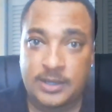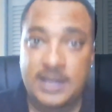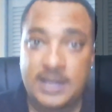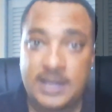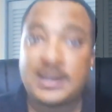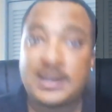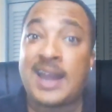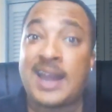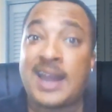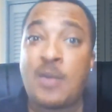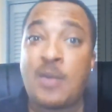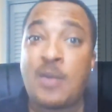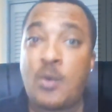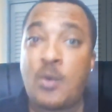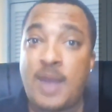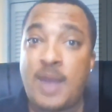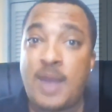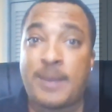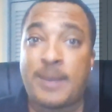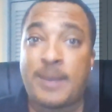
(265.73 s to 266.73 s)
Now, they were
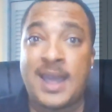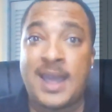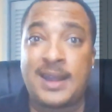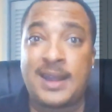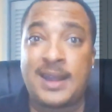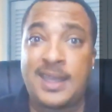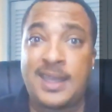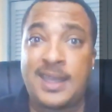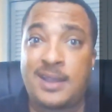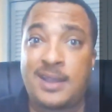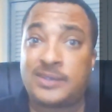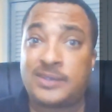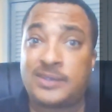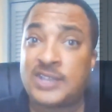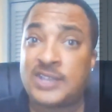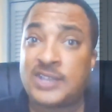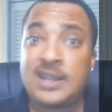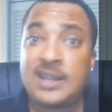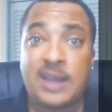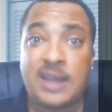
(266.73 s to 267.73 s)
wet behind the ears.
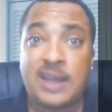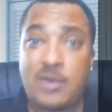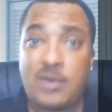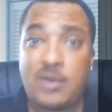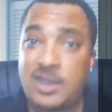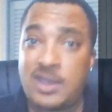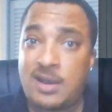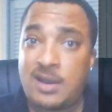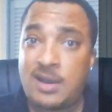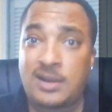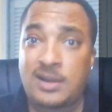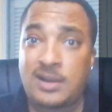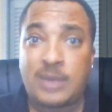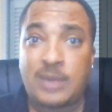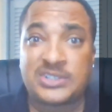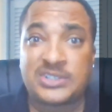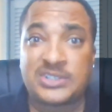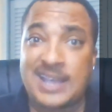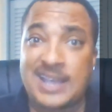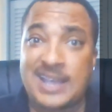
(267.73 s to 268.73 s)
They were young. They
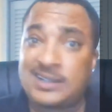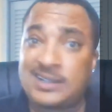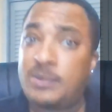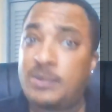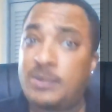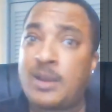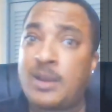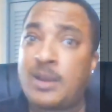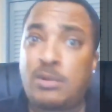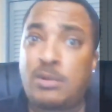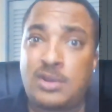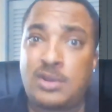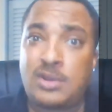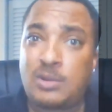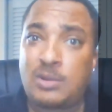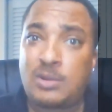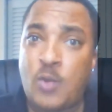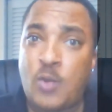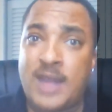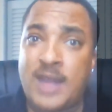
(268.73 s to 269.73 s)
were talented, but they were a
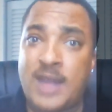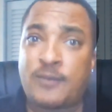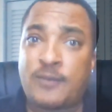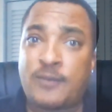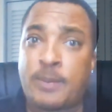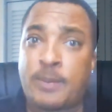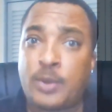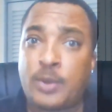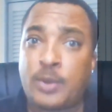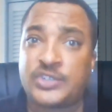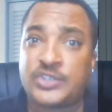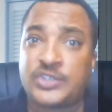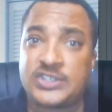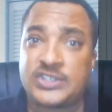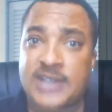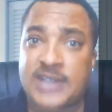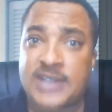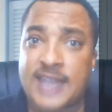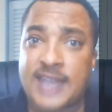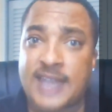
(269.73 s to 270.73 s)
little wet for the
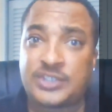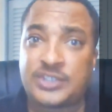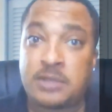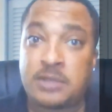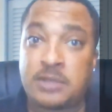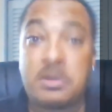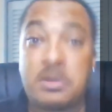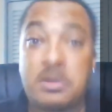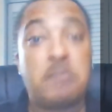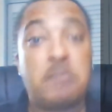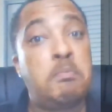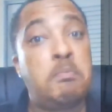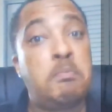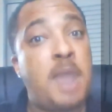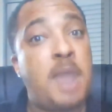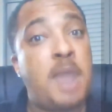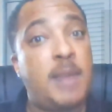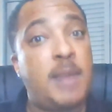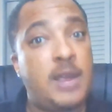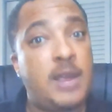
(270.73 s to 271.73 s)
postseason last year.
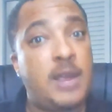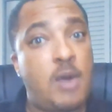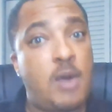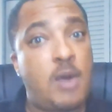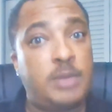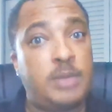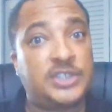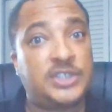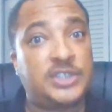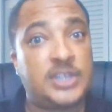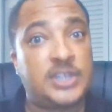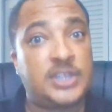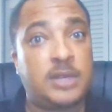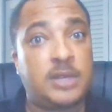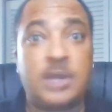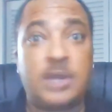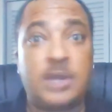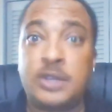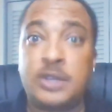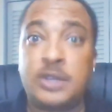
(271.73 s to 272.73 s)
Maybe they grew up this
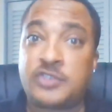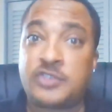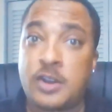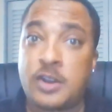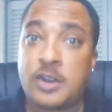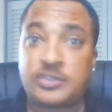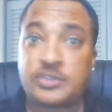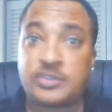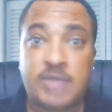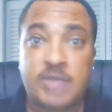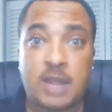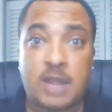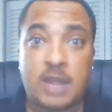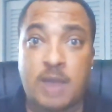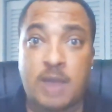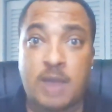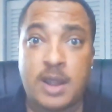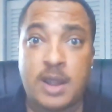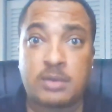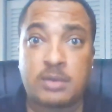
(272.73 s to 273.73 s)
year, turn some things
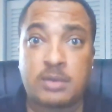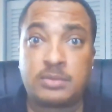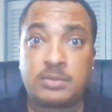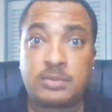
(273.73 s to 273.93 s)
around.